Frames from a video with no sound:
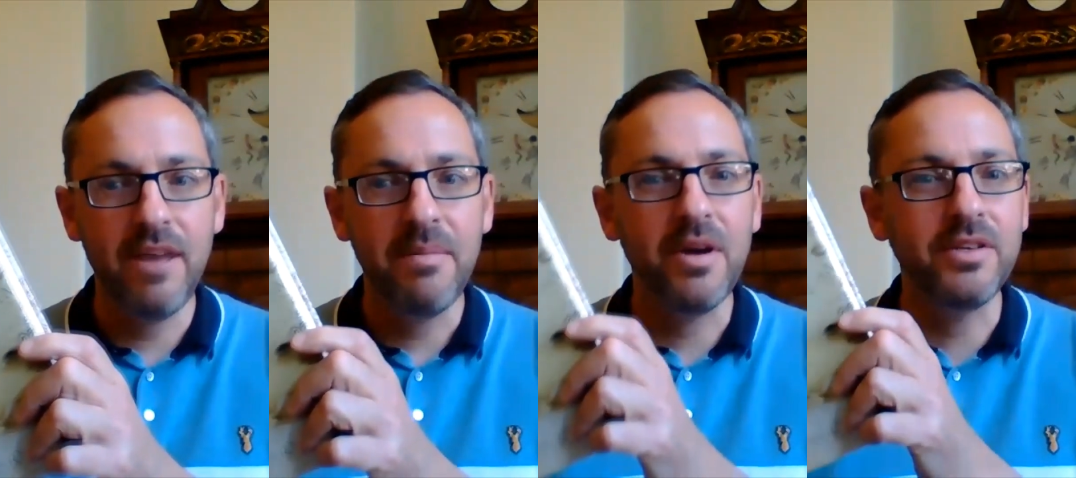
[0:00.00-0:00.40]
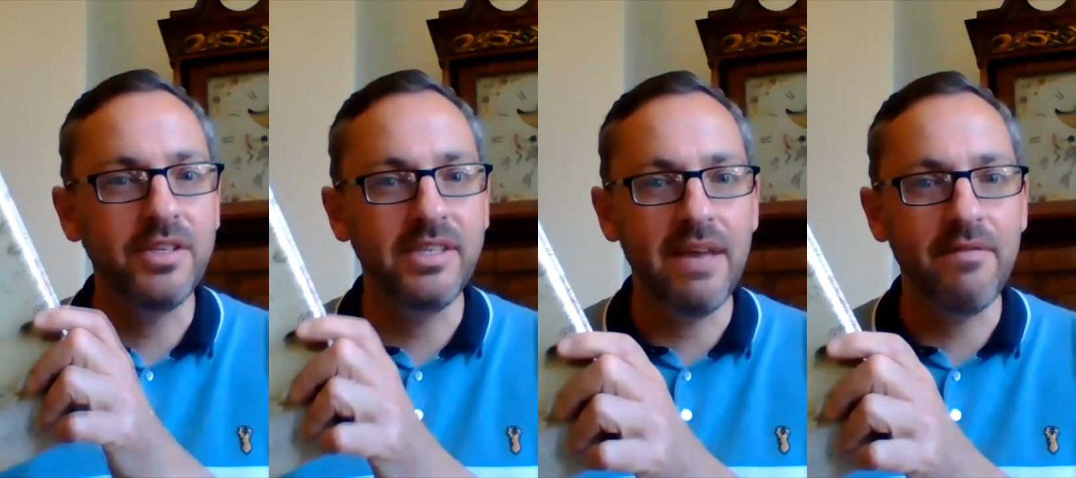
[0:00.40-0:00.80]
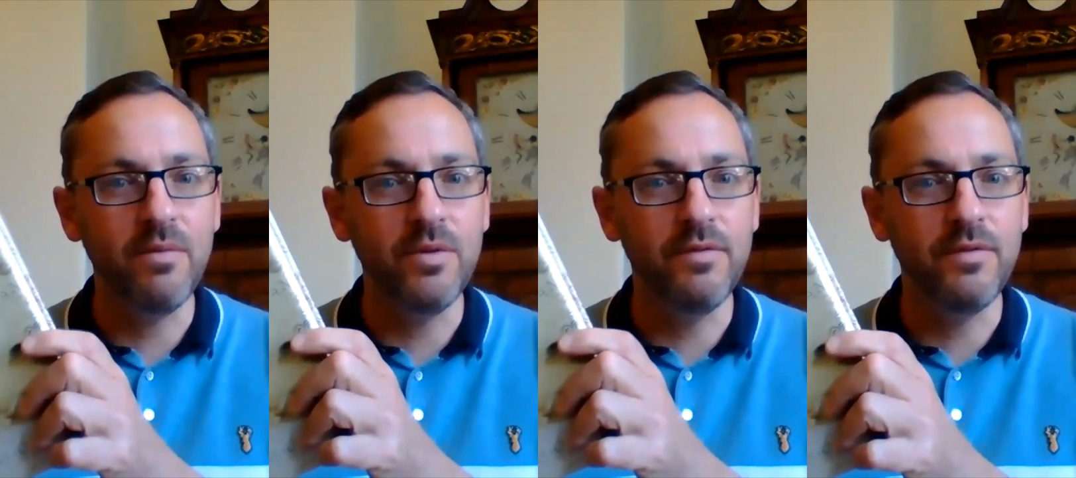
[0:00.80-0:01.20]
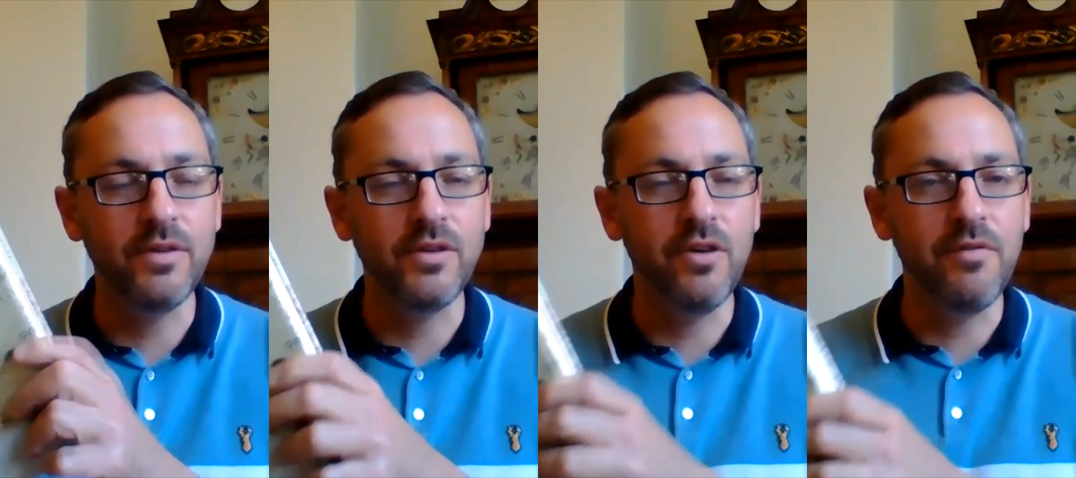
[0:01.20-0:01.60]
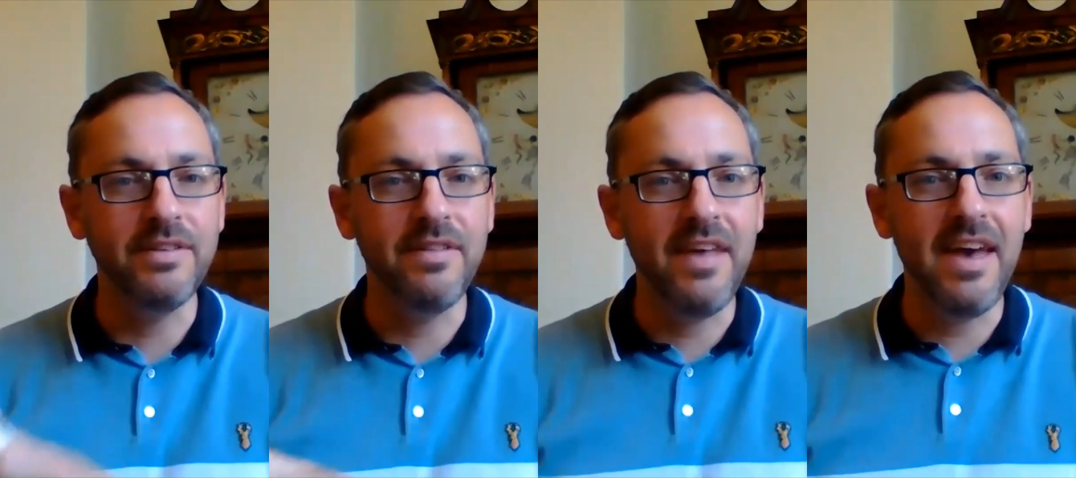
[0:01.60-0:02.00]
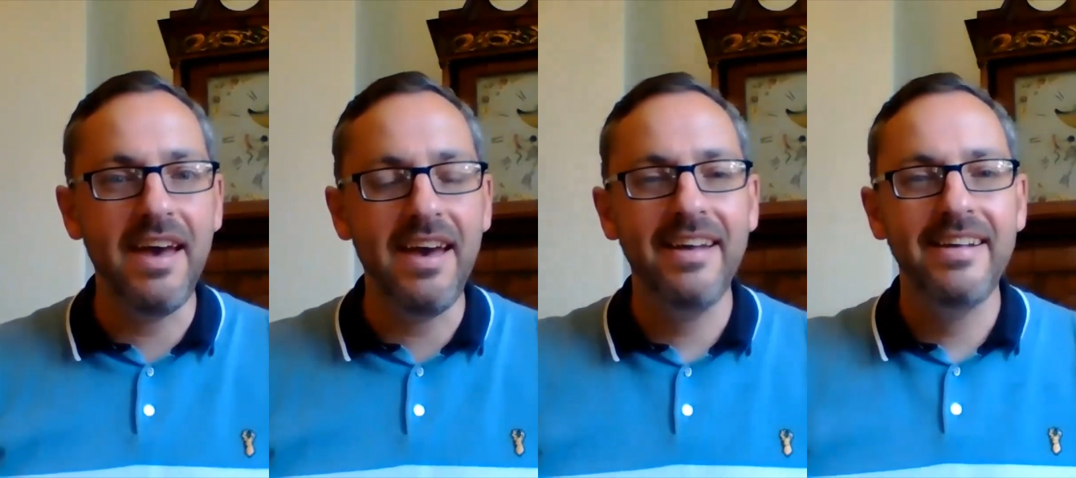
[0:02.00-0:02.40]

because there's 7 wonderful stories there,